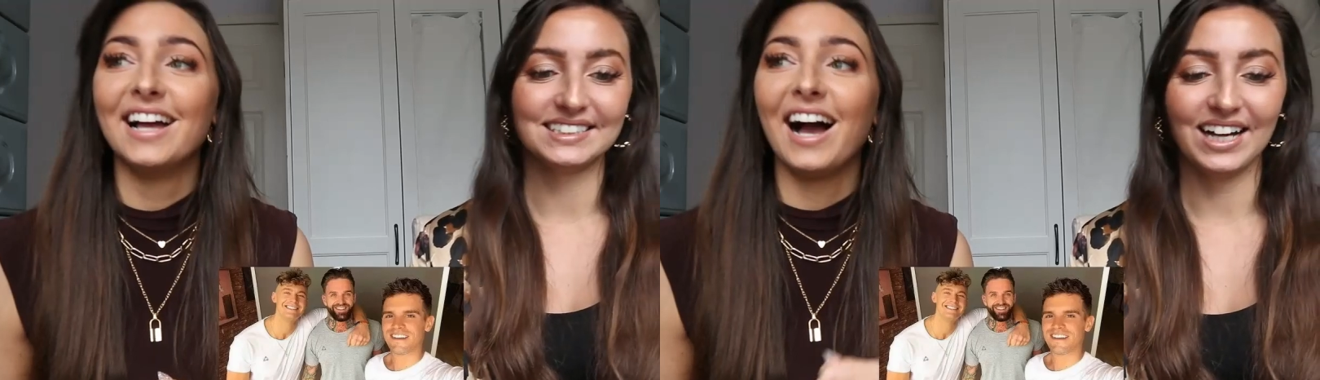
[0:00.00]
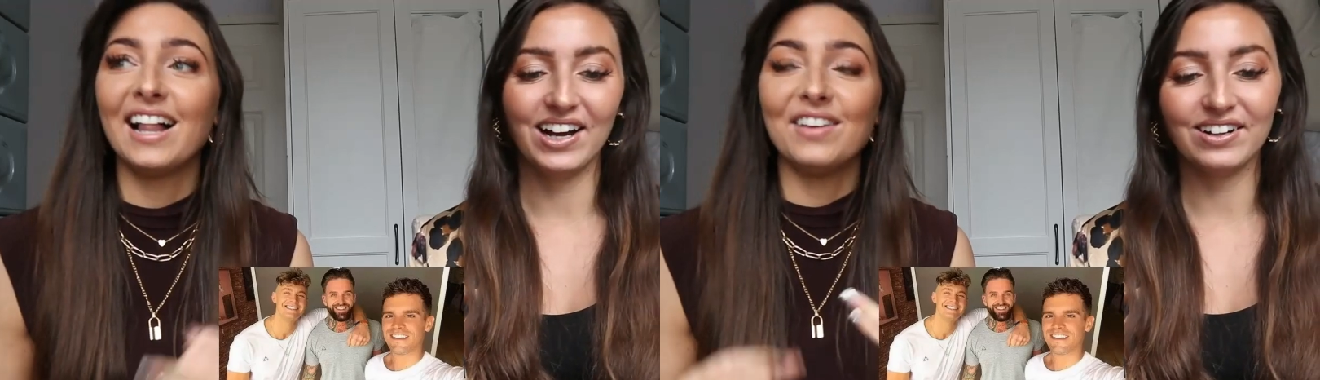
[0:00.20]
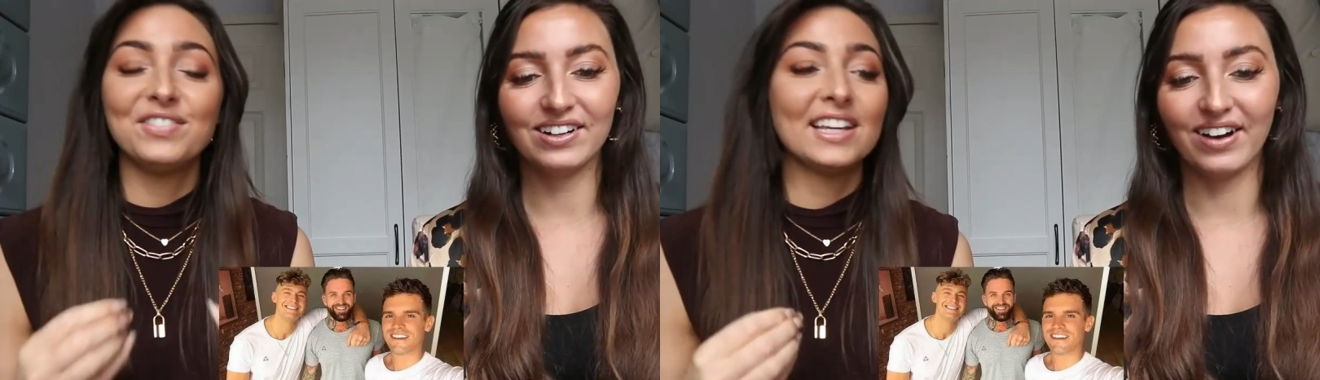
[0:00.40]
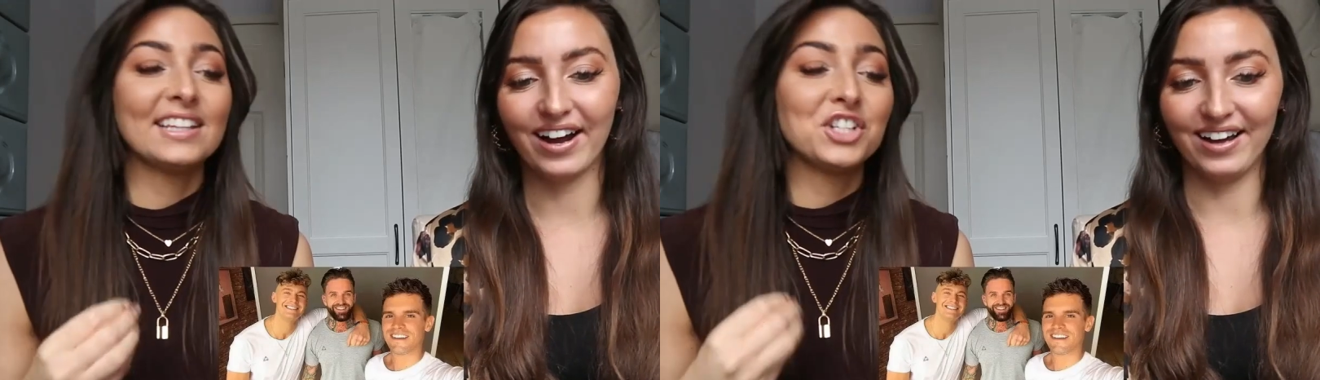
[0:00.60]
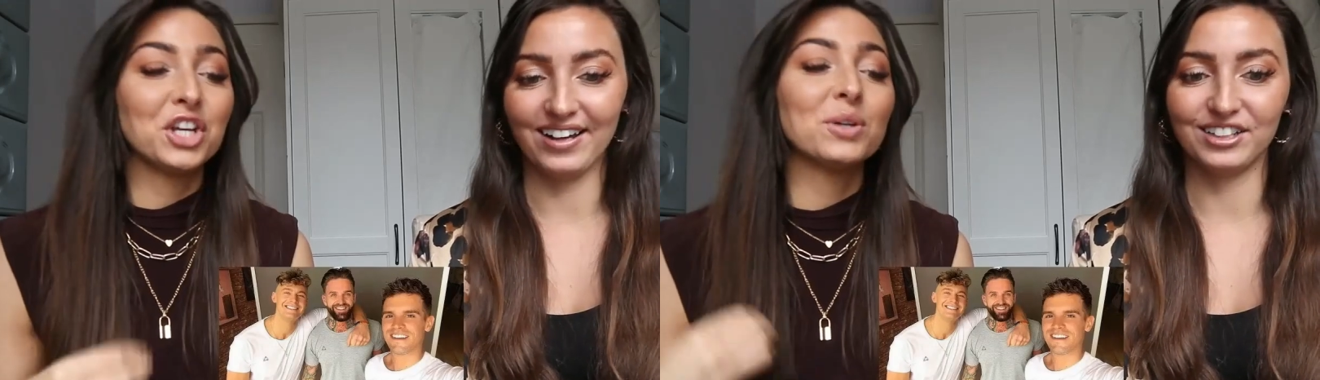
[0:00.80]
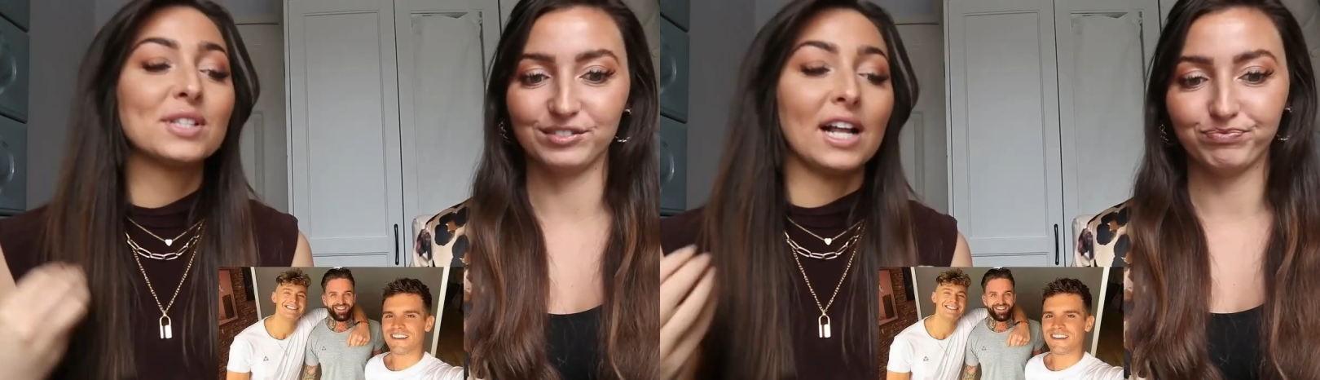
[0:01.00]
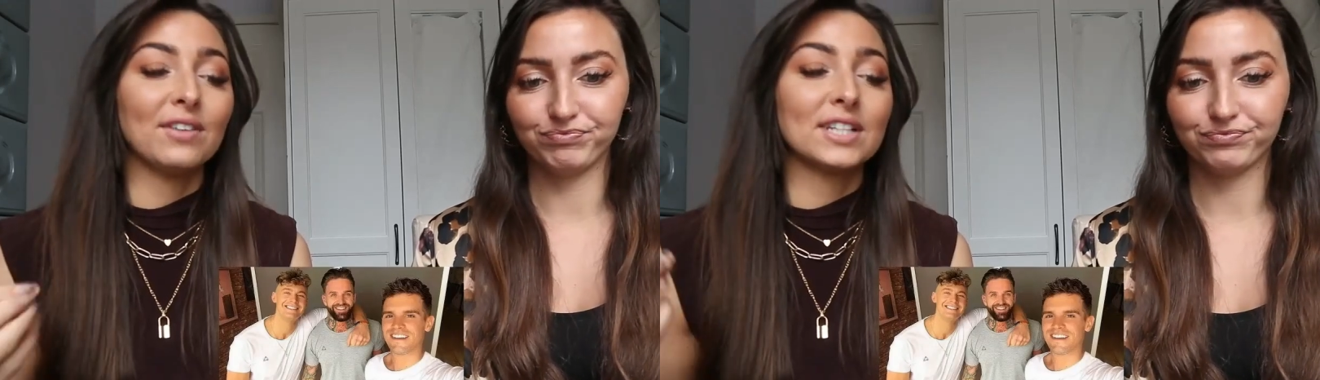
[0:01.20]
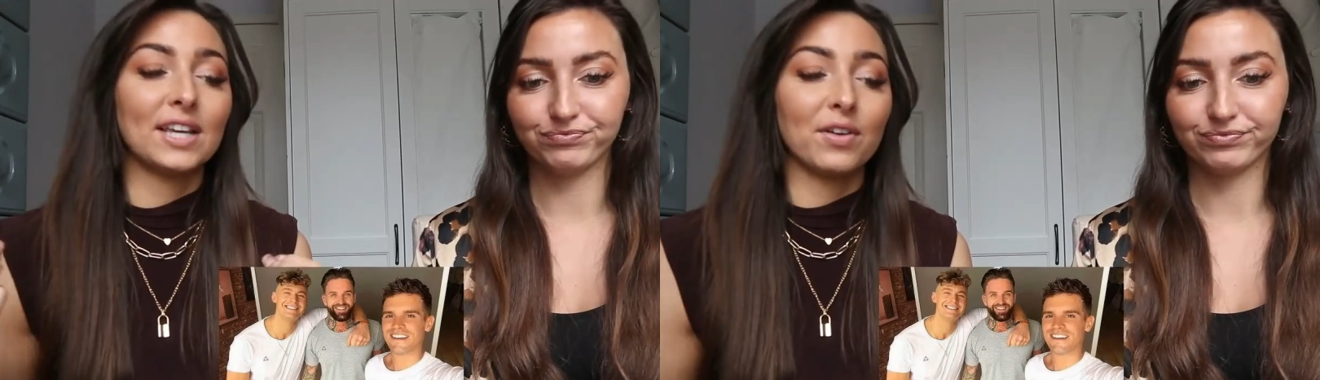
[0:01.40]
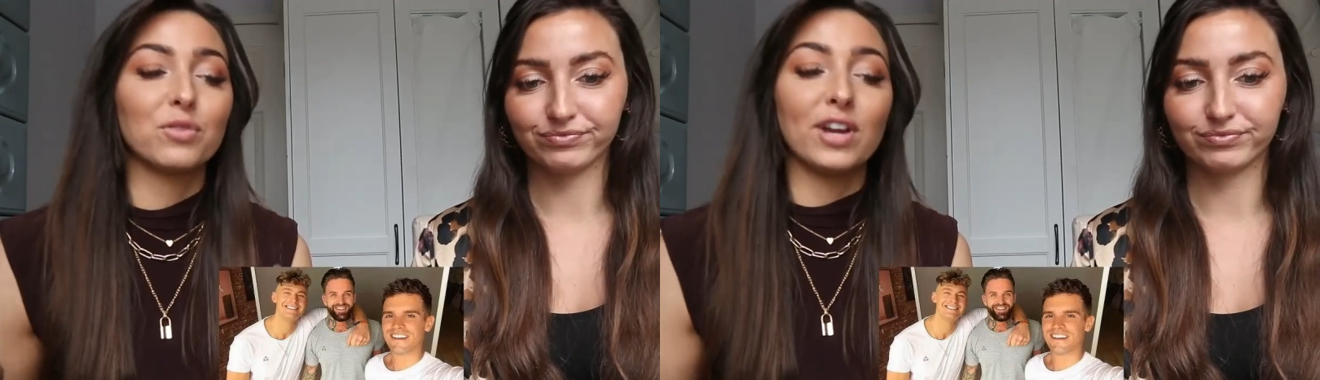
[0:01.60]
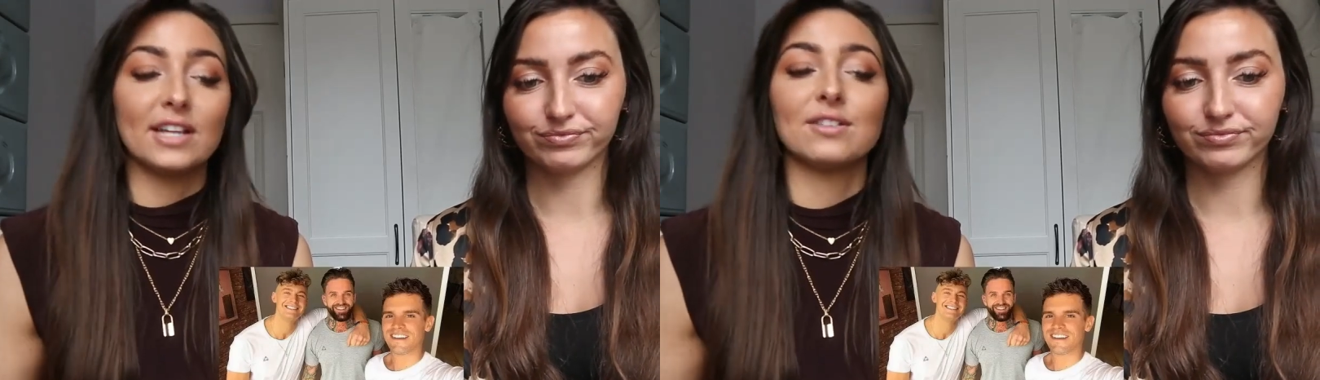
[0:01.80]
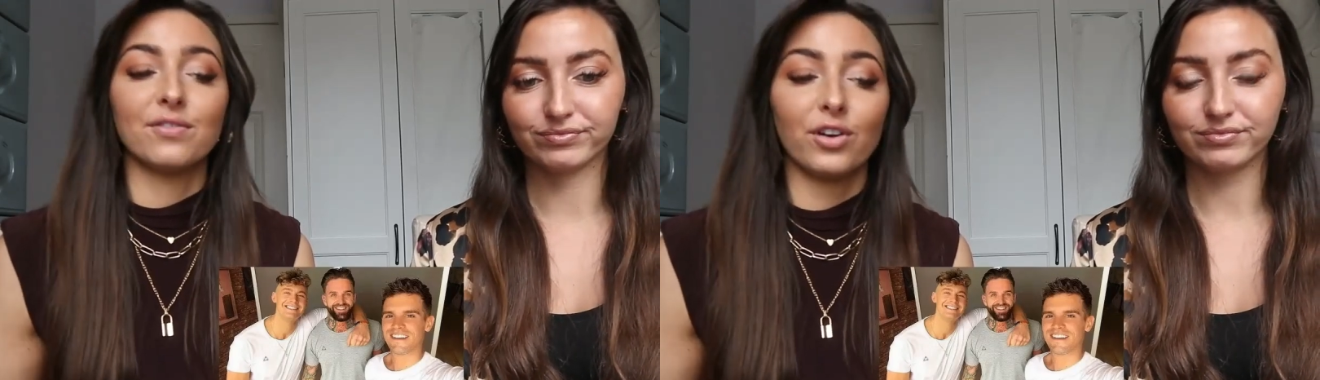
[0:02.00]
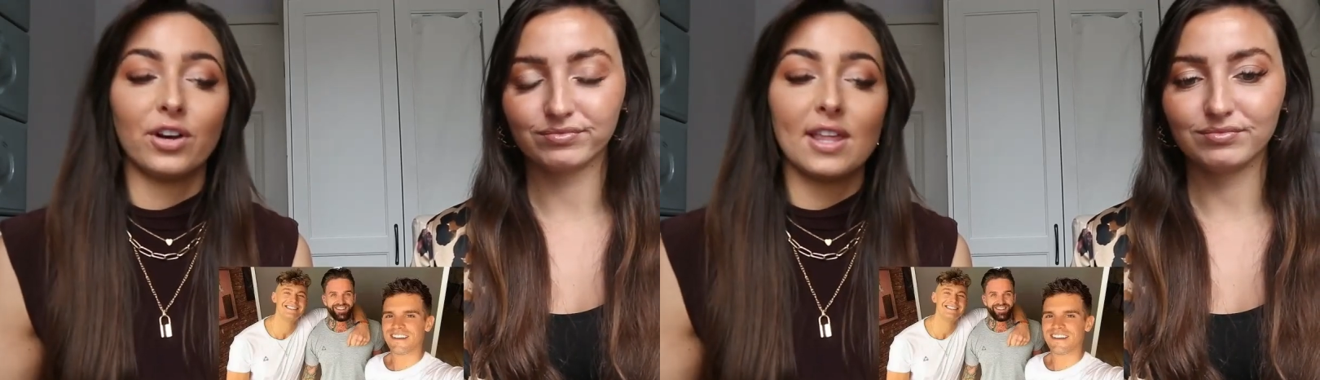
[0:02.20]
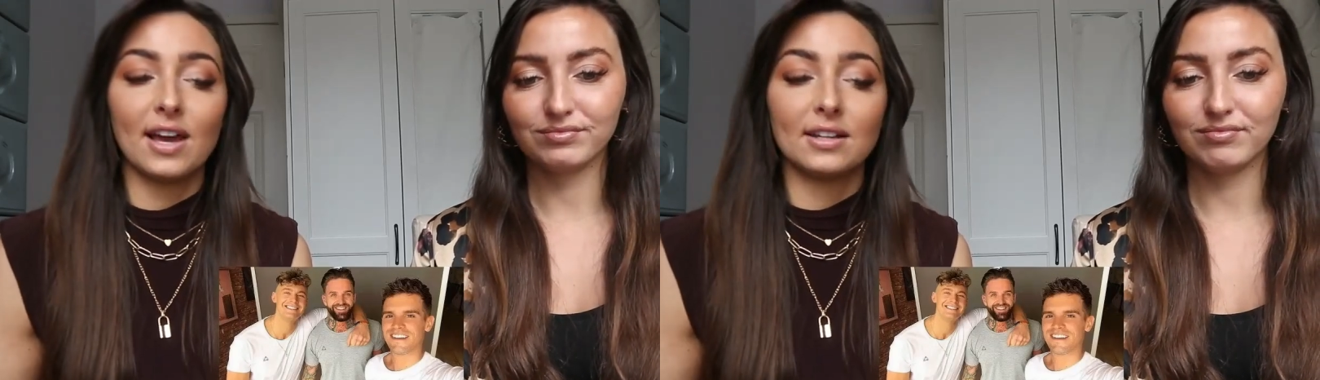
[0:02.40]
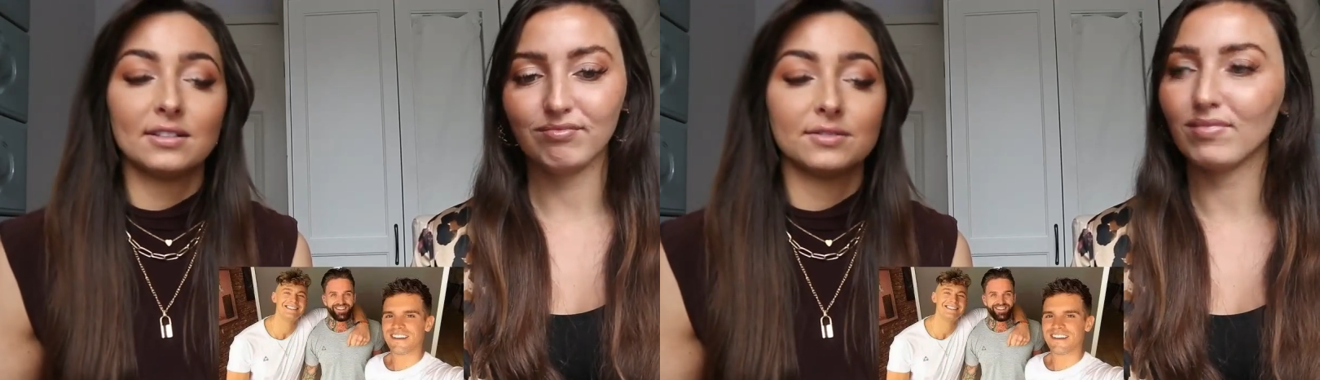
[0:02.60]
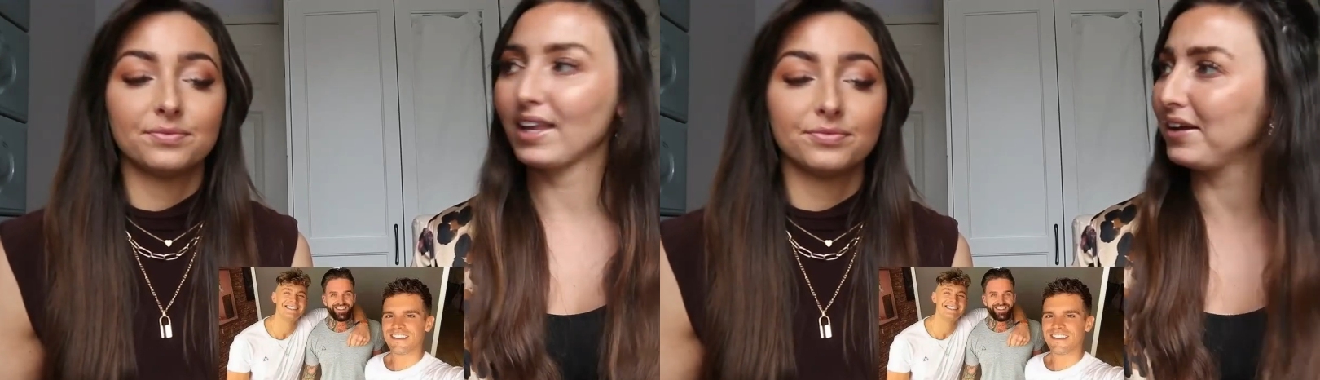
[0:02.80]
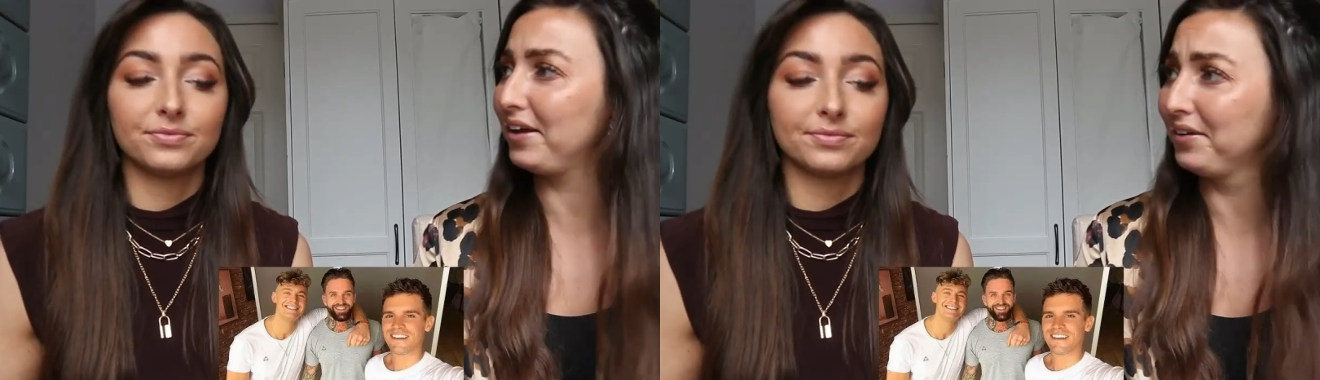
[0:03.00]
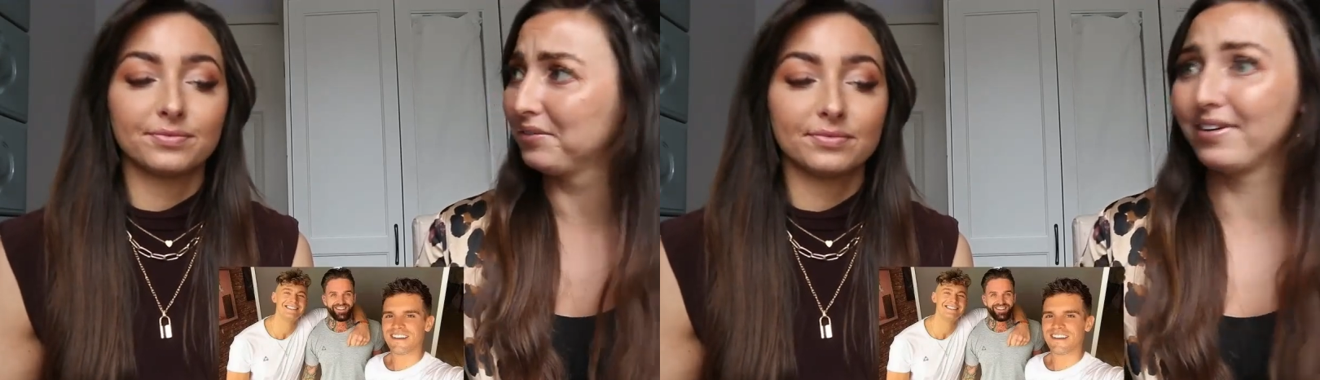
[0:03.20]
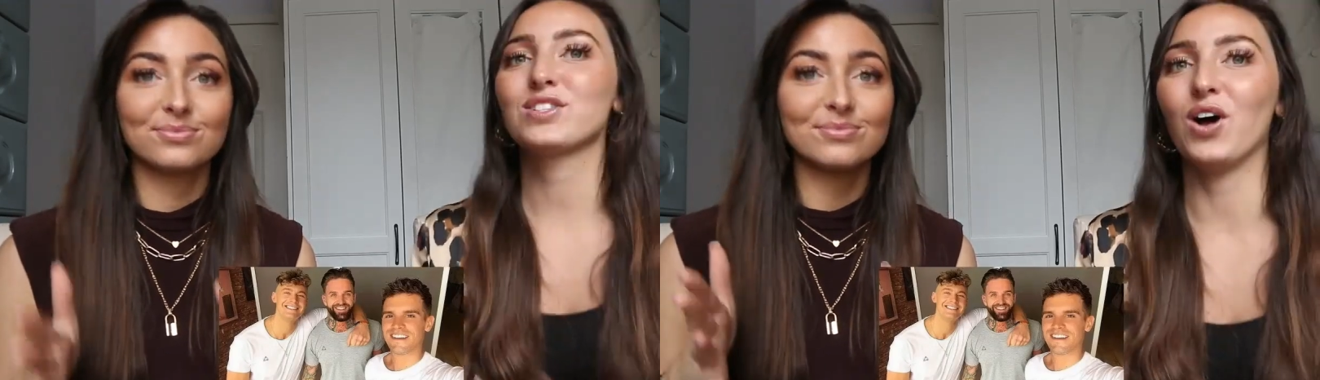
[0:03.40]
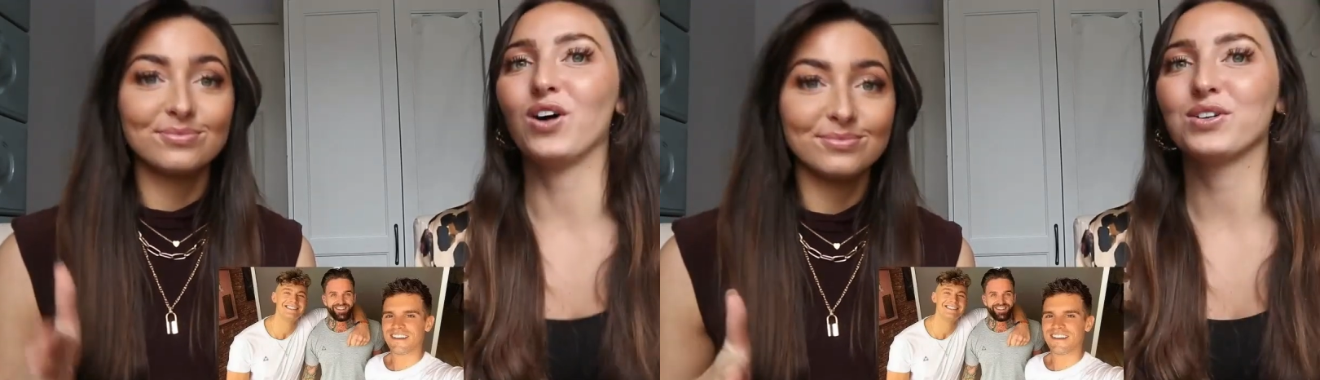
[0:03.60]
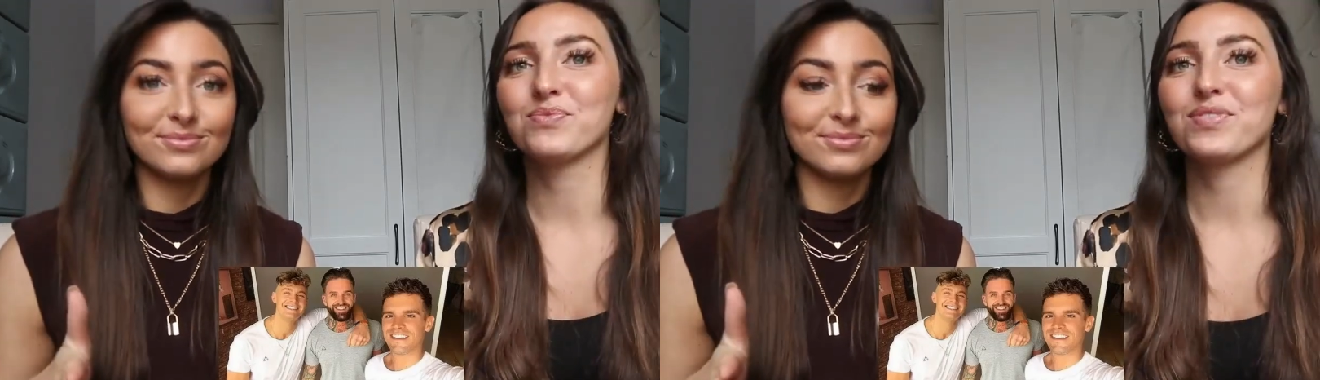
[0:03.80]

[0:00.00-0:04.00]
Speaker 1: I'll have right. to choose and I'll have to give a reason for it then. Snog.